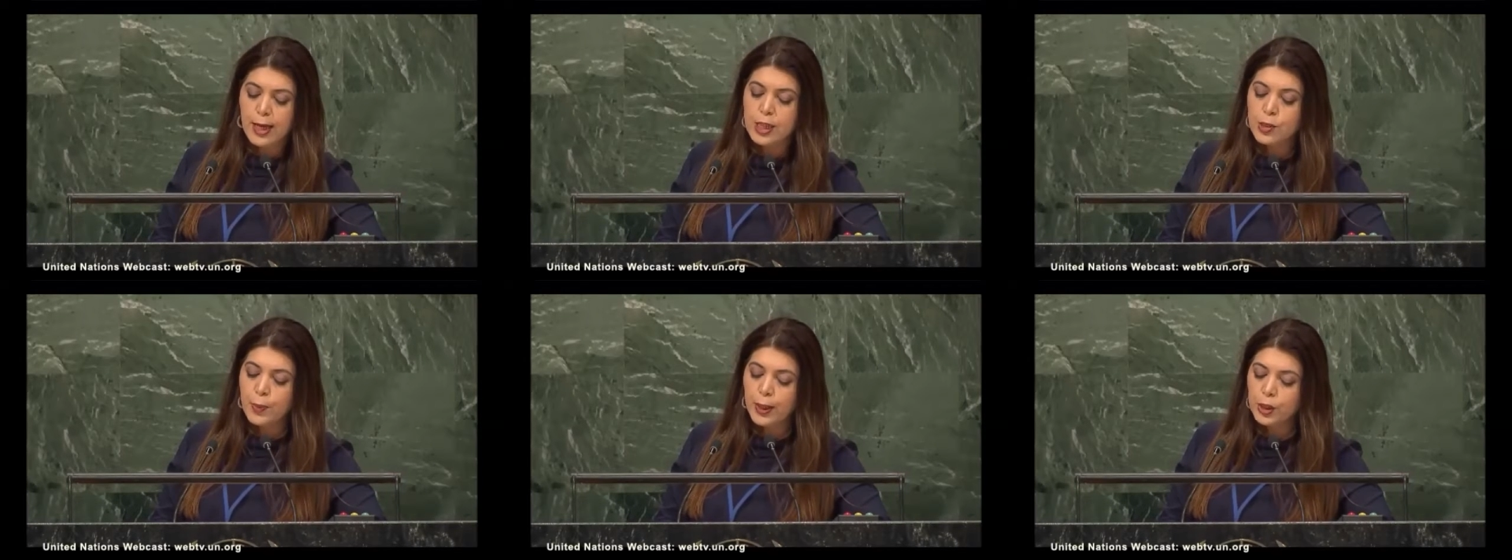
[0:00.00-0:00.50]
a
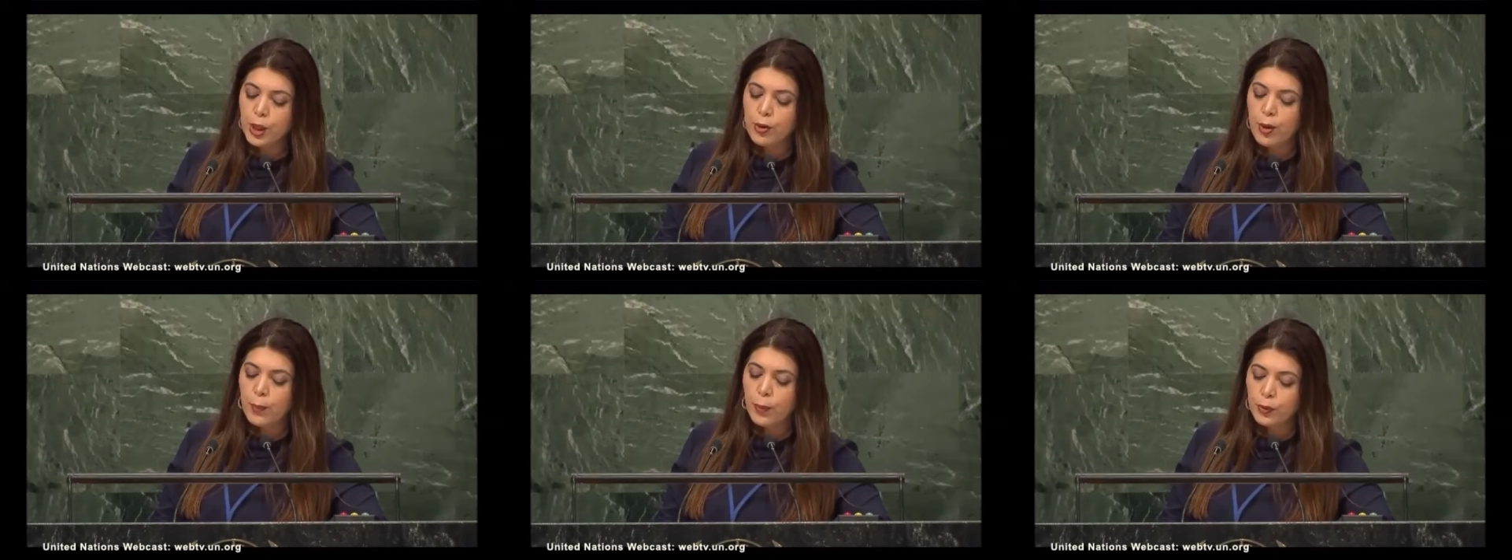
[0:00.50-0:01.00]
special
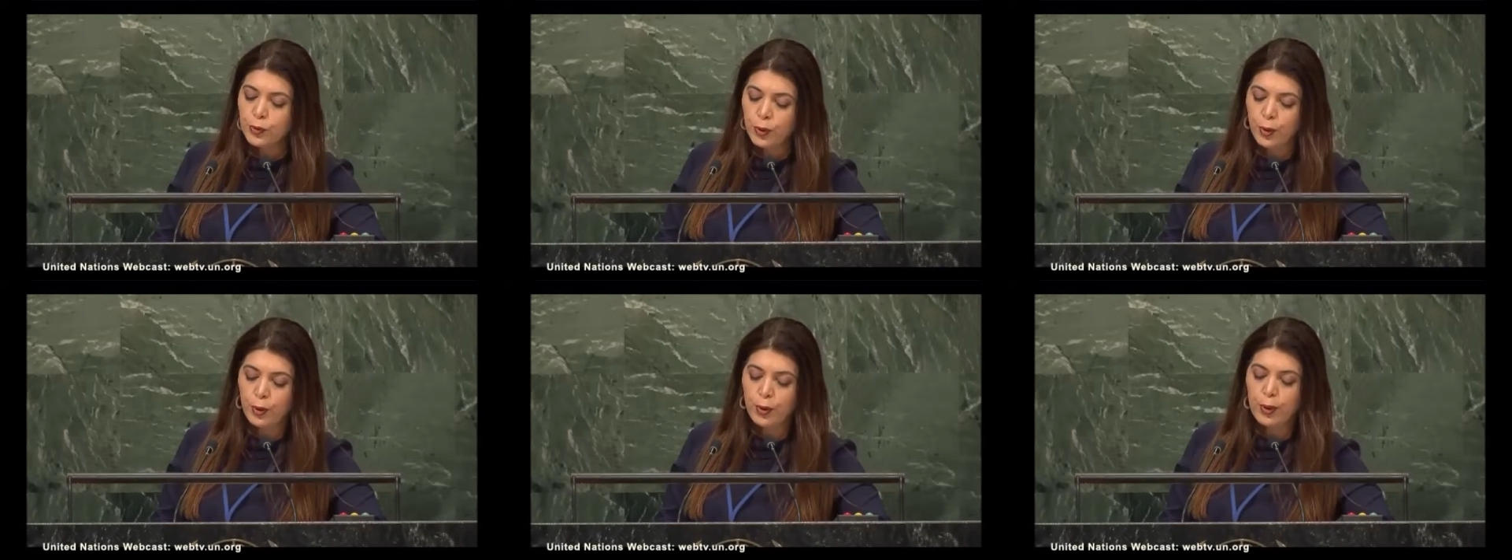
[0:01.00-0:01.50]

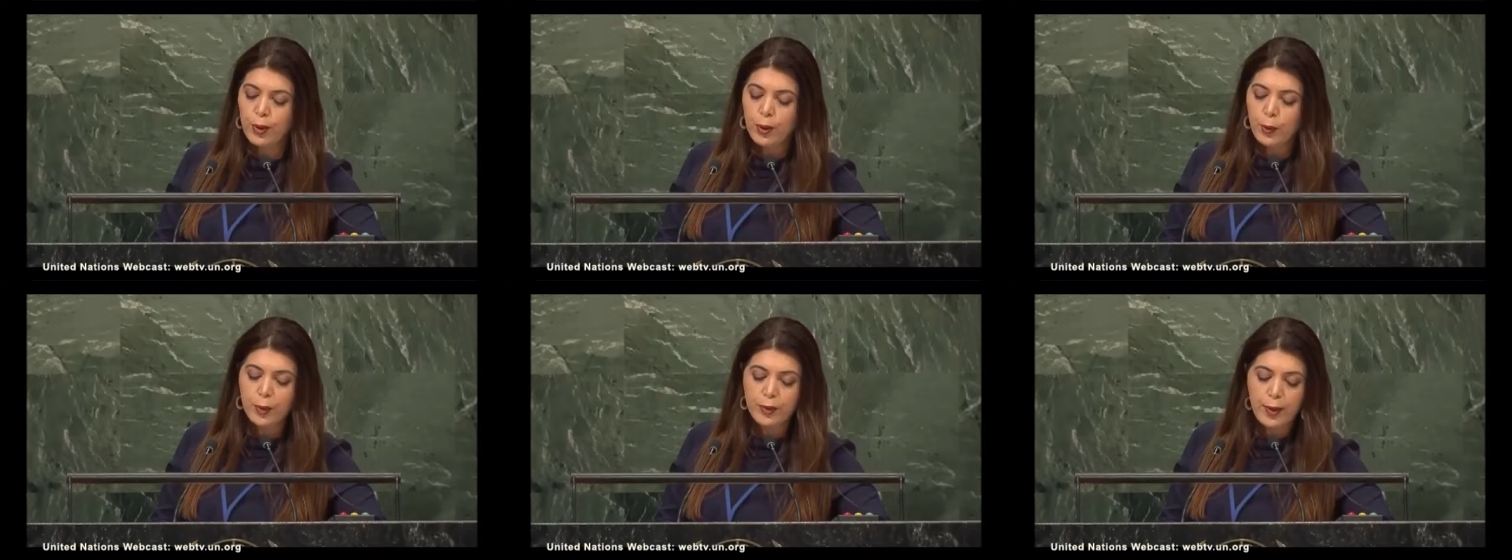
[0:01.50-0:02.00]
rapporteur
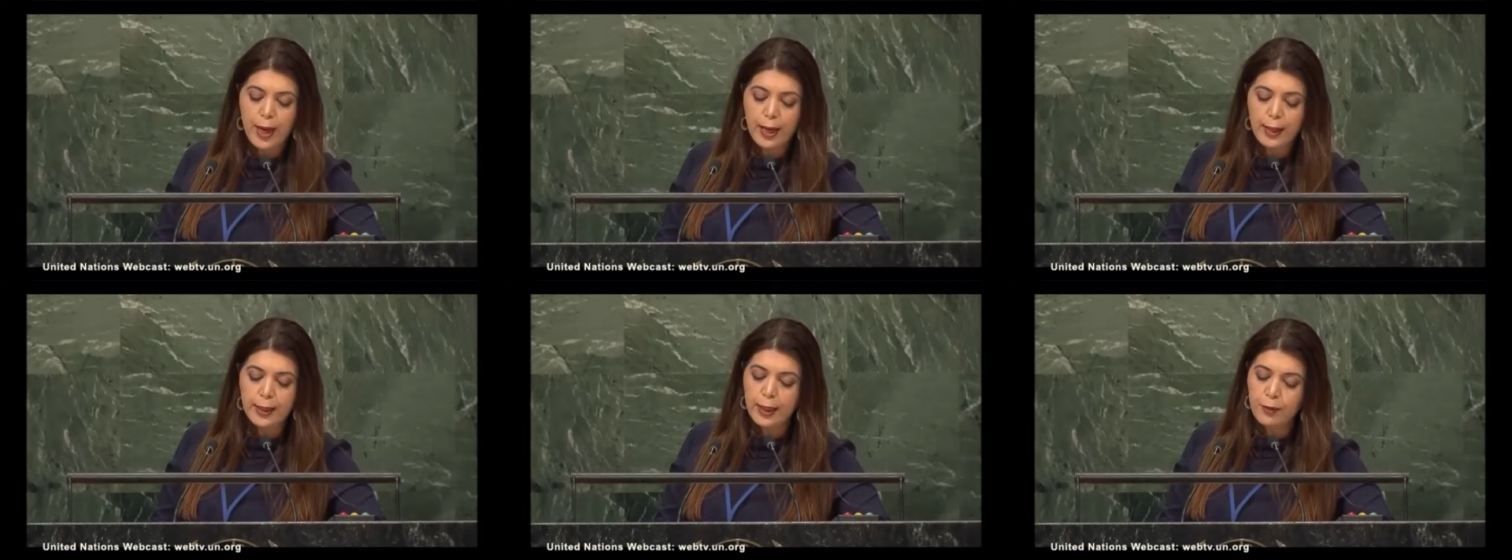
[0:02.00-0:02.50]
with
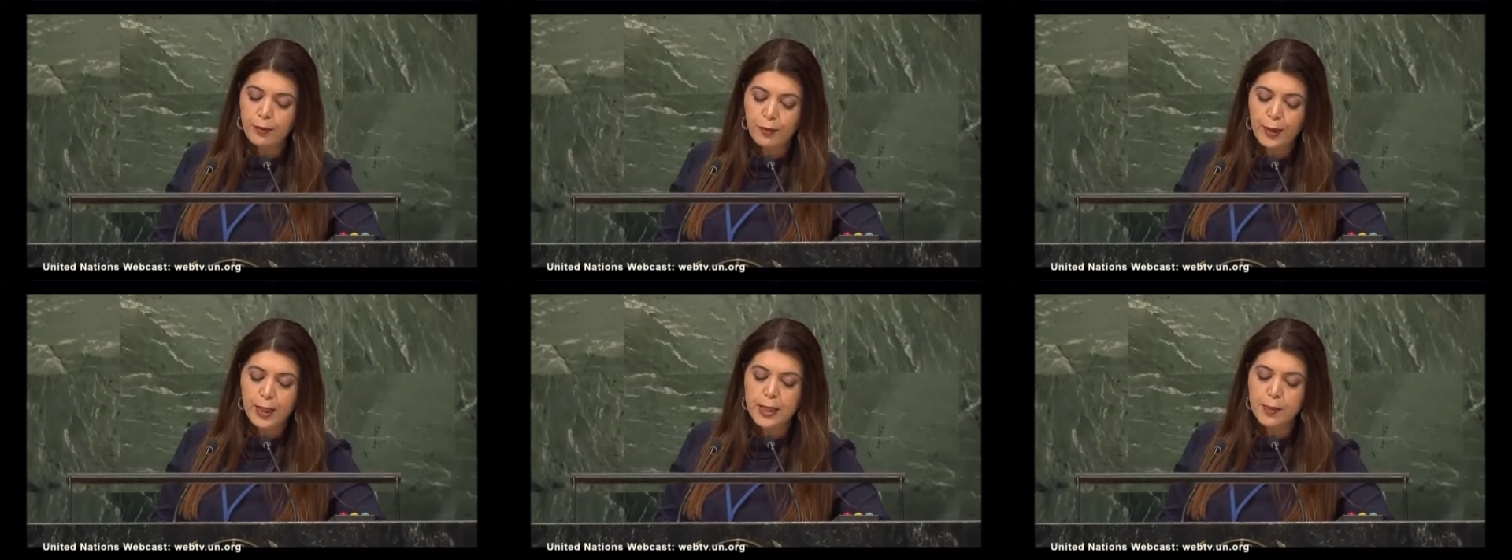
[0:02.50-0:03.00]
an
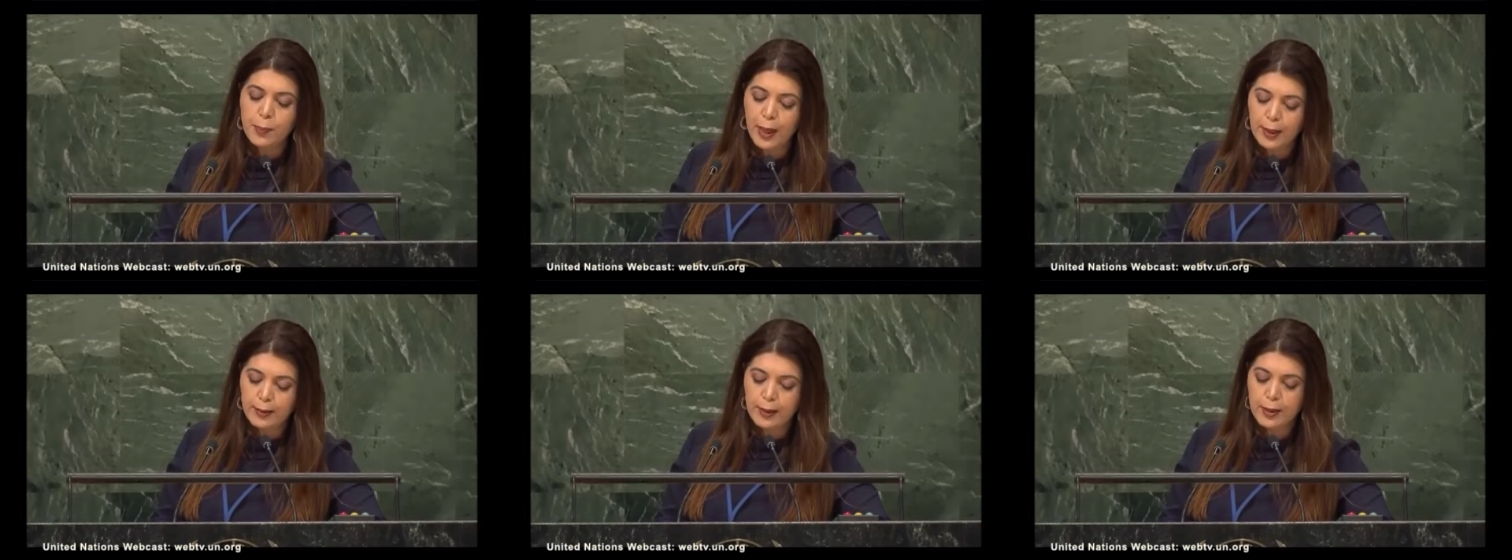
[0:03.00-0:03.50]
infinite
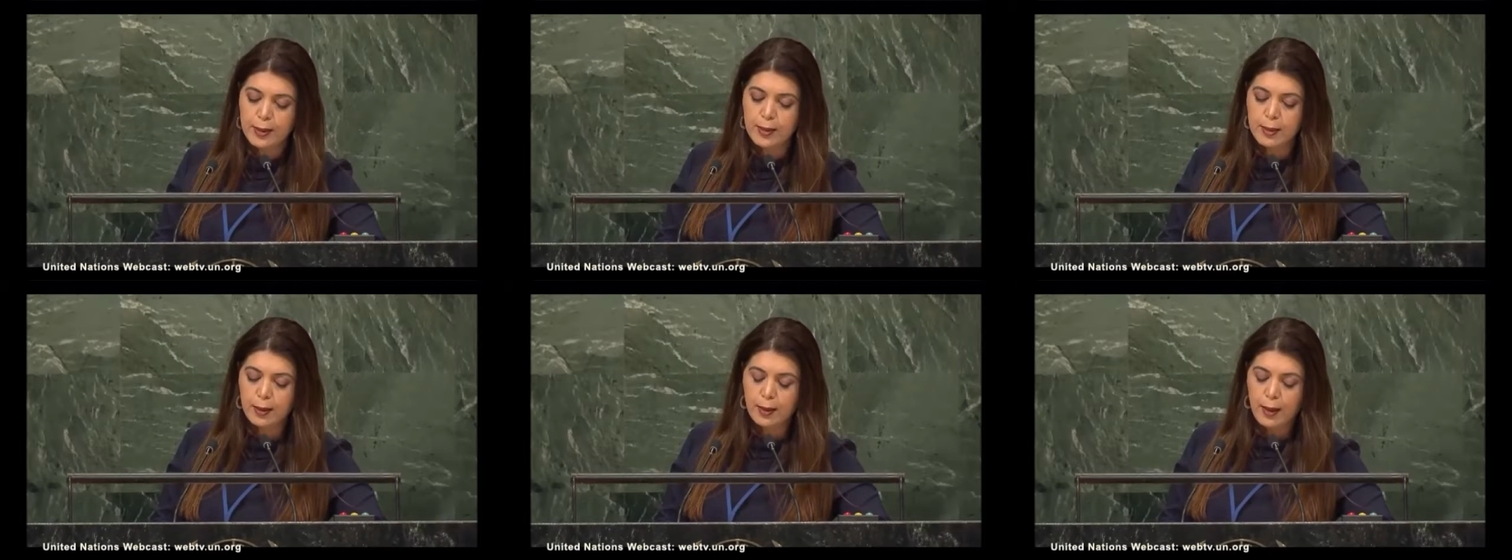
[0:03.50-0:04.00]
mandate,